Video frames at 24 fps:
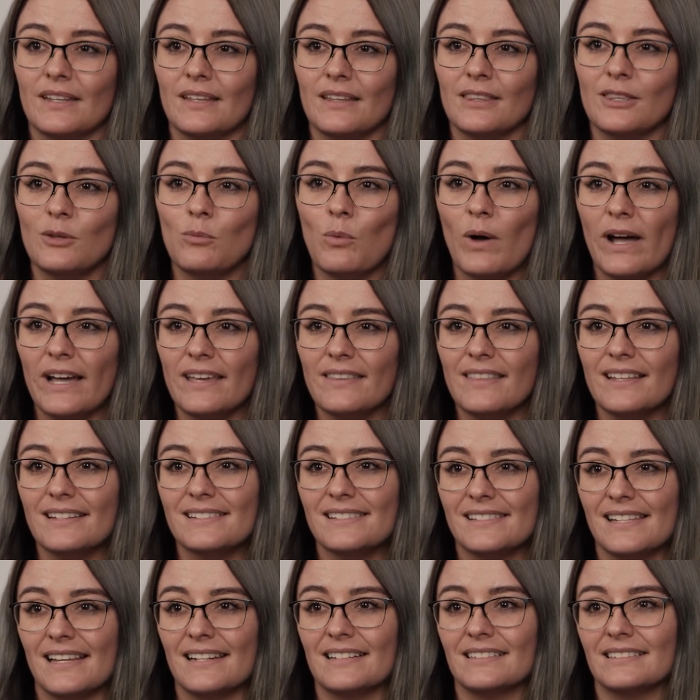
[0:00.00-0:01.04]
The way that
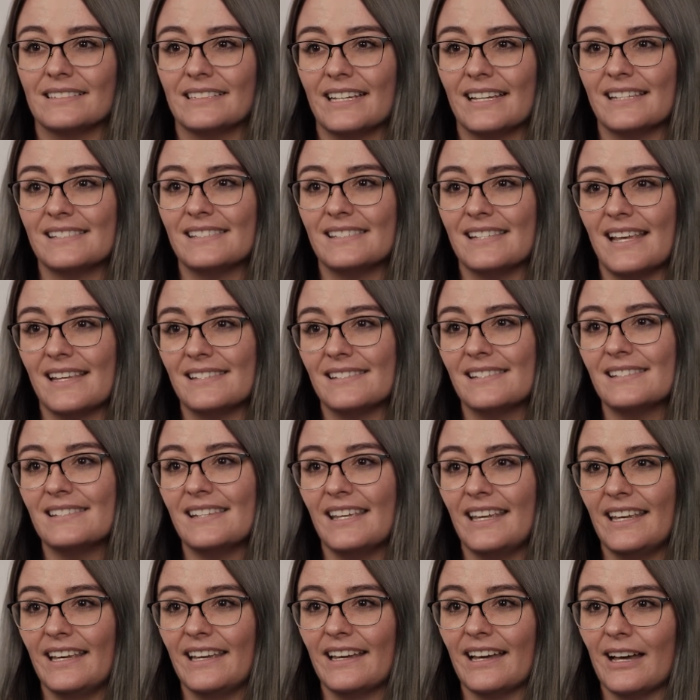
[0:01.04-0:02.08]
Centrelink assesses
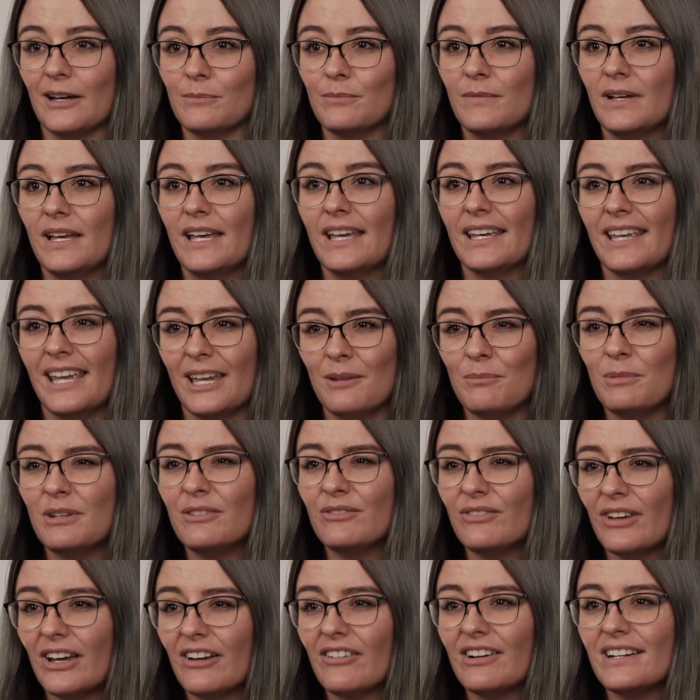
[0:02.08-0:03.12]
income can be
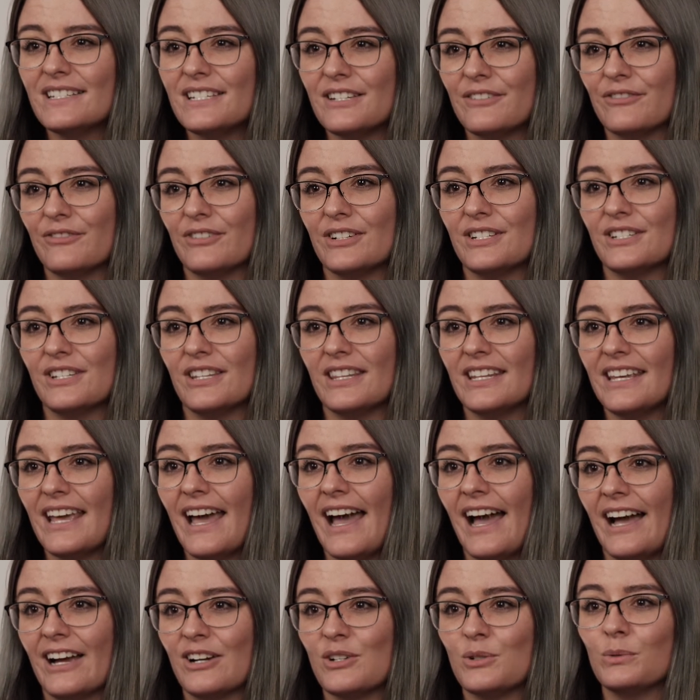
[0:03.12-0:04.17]
very different to the
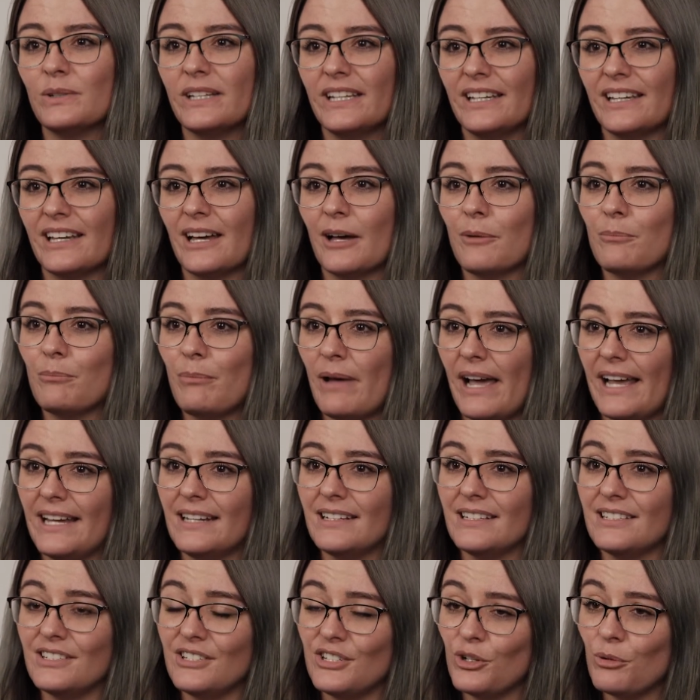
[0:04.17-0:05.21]
actual income paid
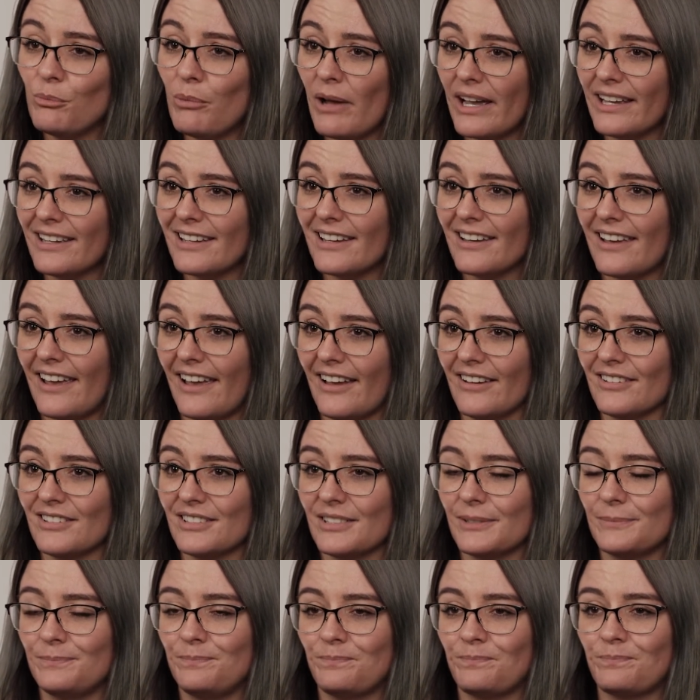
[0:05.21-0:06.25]
into your bank
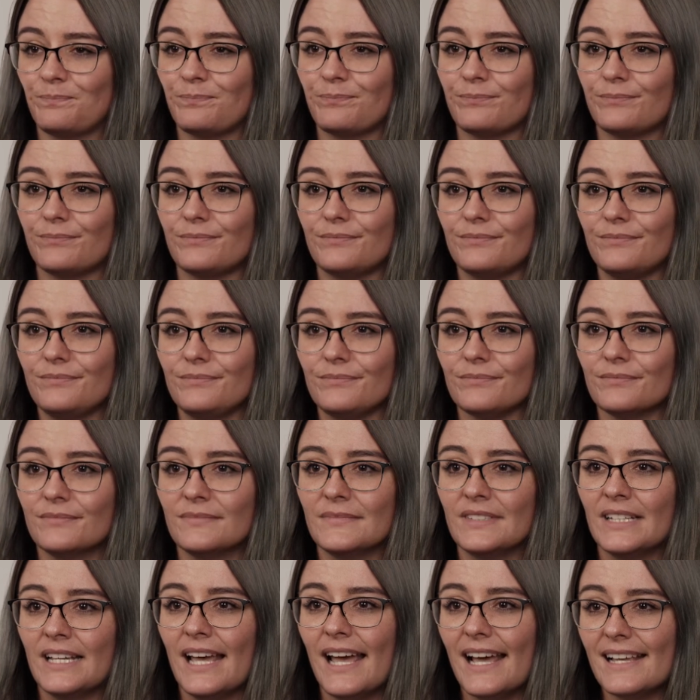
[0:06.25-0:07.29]
account.
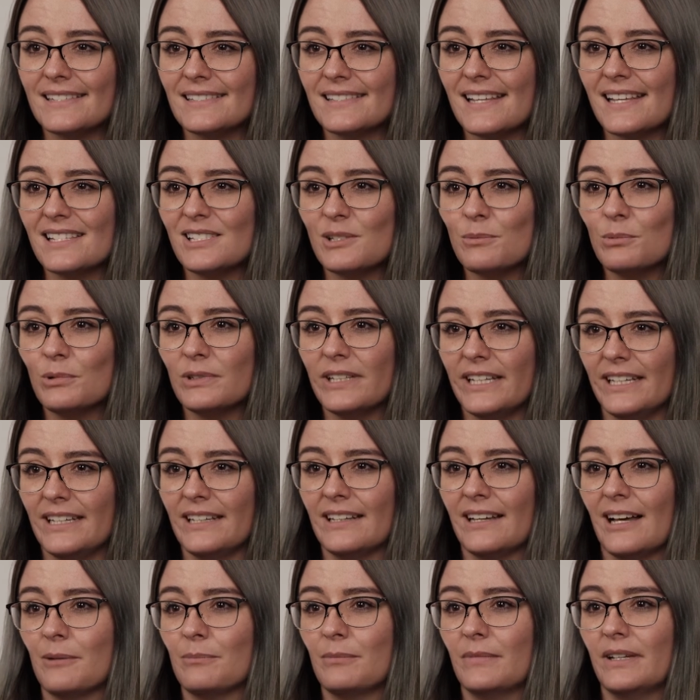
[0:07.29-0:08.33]
Assessable
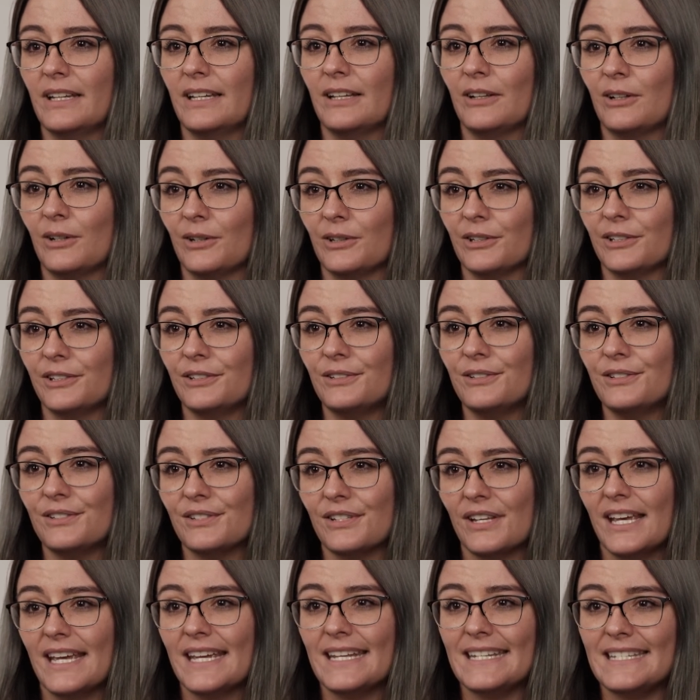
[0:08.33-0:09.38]
income
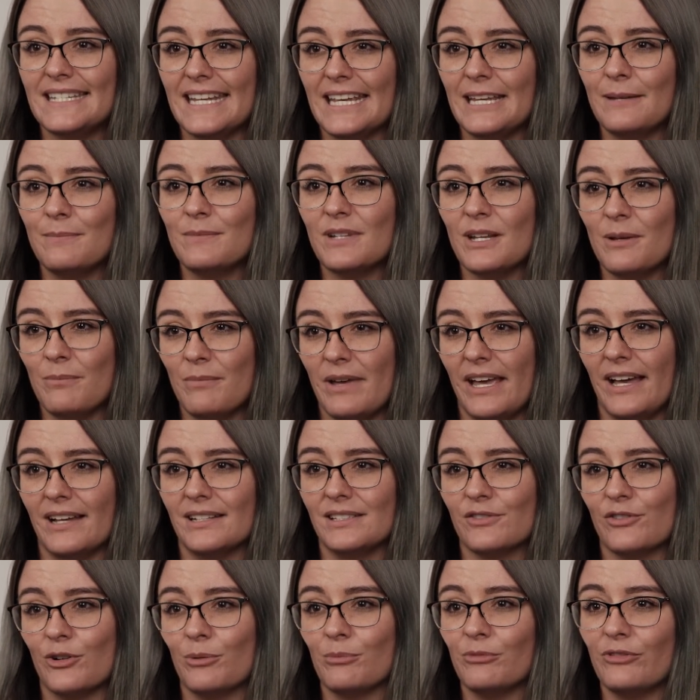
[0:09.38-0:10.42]
includes deemed
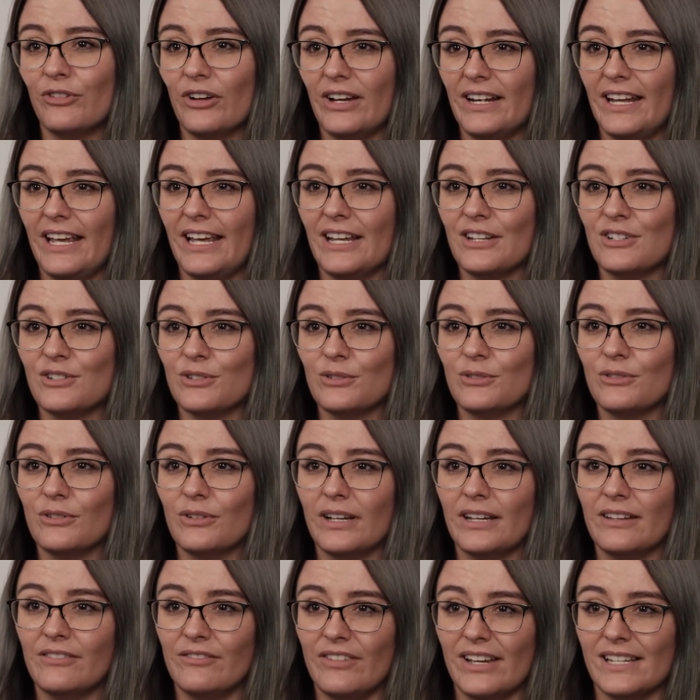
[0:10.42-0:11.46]
amounts from financial
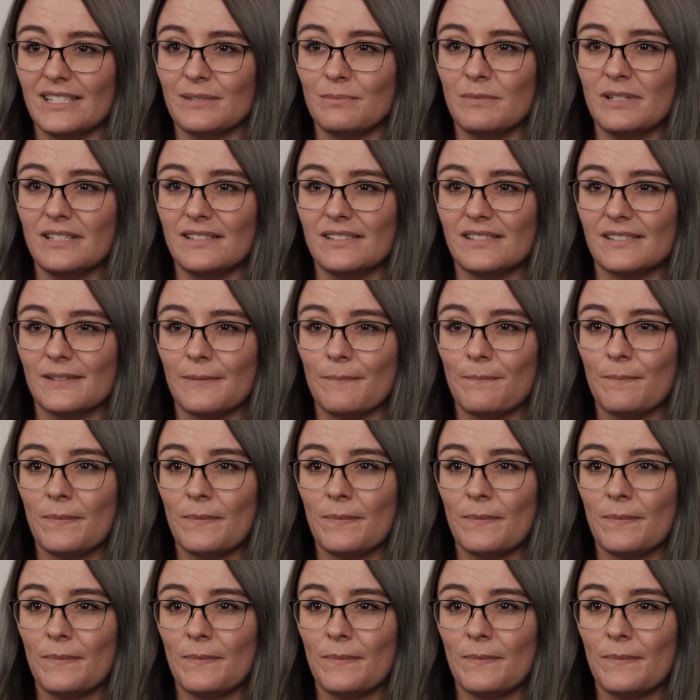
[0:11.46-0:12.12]
investments,